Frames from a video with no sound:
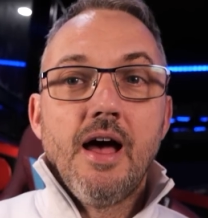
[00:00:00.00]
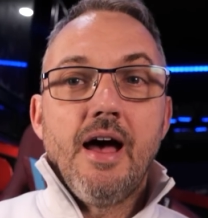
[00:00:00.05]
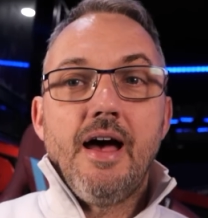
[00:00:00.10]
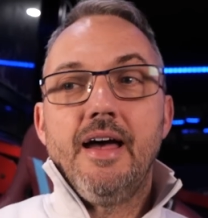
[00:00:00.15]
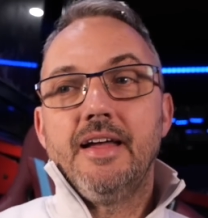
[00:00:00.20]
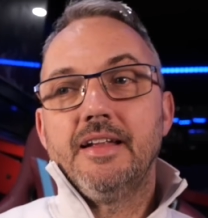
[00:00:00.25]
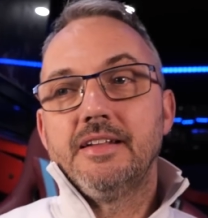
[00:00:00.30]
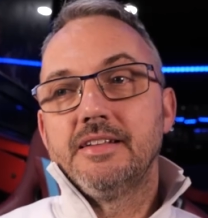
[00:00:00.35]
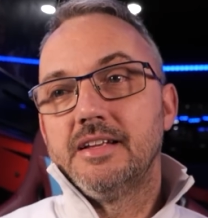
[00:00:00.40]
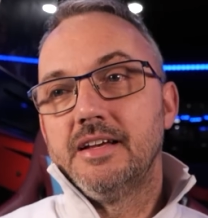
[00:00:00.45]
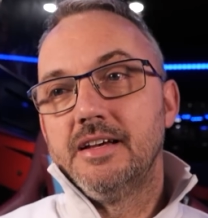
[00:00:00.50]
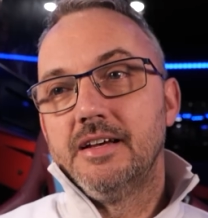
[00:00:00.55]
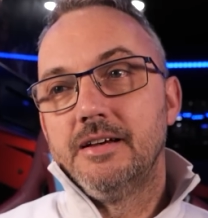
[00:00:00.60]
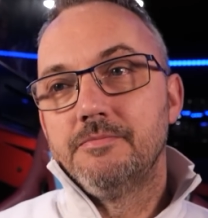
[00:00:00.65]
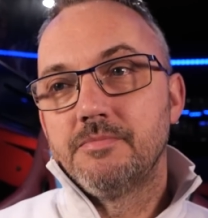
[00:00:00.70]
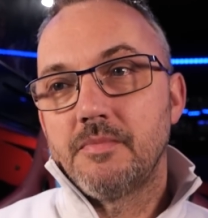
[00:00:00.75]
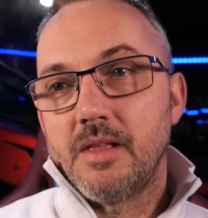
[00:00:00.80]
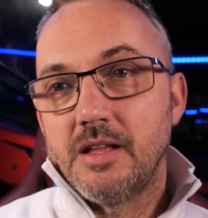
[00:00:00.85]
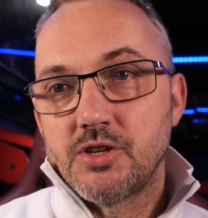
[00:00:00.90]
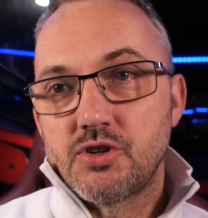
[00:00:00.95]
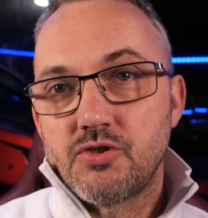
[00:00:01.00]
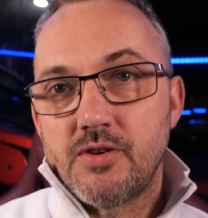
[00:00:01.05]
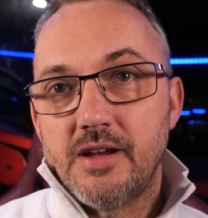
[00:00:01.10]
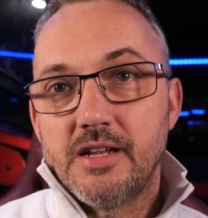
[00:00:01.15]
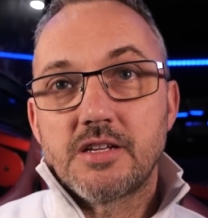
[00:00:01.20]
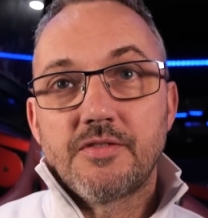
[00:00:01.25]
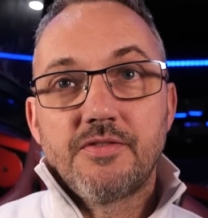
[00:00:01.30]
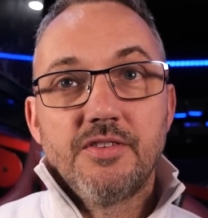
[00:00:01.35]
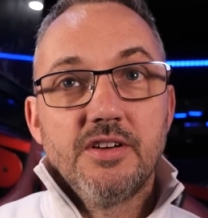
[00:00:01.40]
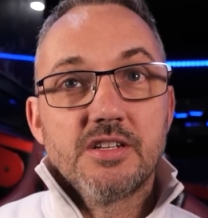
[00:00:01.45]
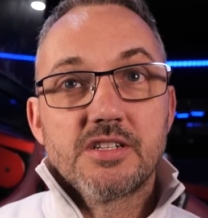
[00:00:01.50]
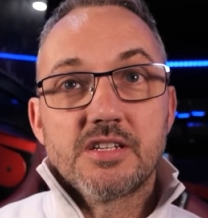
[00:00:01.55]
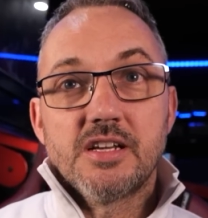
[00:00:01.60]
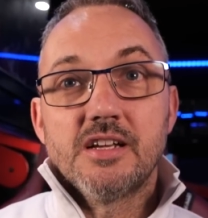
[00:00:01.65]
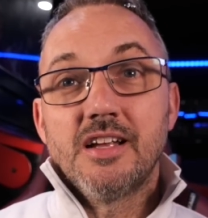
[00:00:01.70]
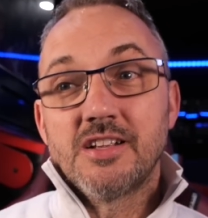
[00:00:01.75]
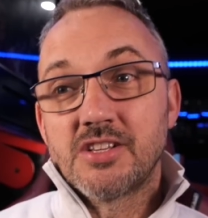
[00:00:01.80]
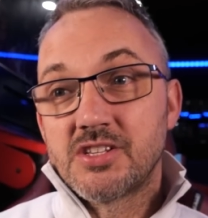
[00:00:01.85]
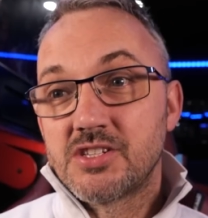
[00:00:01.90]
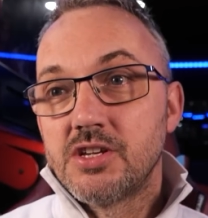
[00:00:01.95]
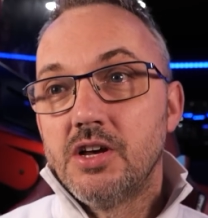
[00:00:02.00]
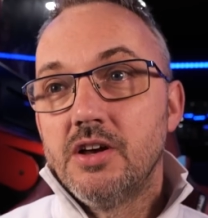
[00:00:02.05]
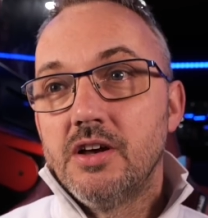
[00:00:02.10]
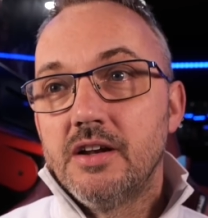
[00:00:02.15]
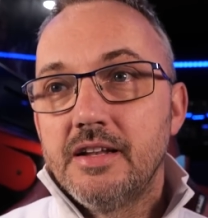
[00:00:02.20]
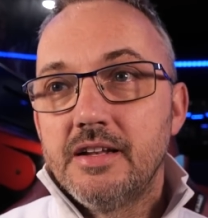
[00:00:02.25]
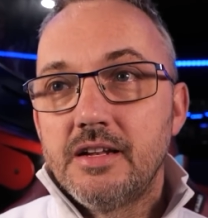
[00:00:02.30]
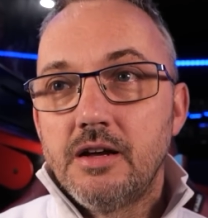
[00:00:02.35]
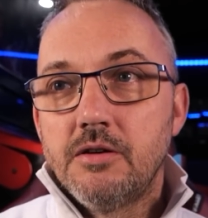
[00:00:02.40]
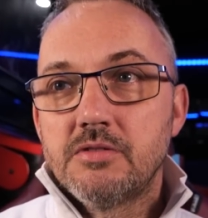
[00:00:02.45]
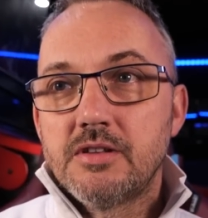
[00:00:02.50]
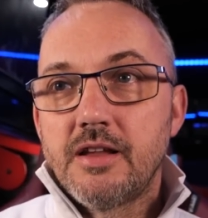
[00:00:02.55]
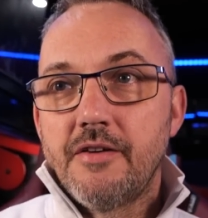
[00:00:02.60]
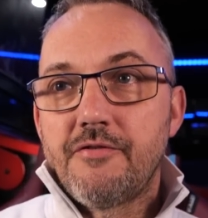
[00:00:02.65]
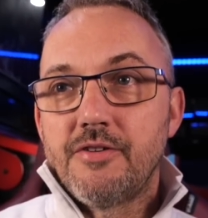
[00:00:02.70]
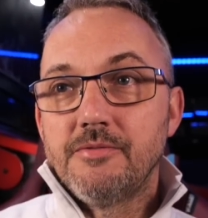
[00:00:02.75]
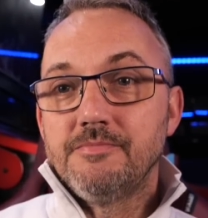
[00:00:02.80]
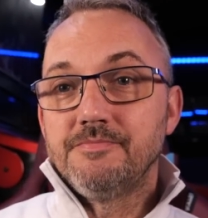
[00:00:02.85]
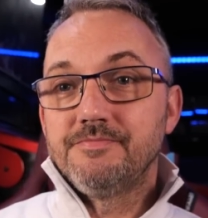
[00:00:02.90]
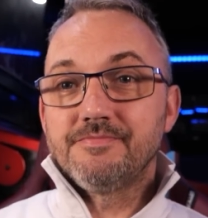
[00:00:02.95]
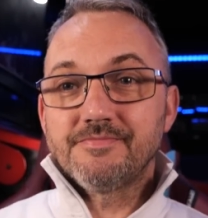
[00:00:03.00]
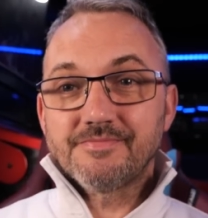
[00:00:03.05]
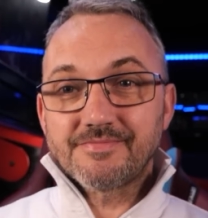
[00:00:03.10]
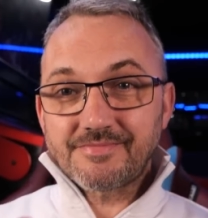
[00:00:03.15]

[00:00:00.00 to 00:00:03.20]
And transfers are certainly no different.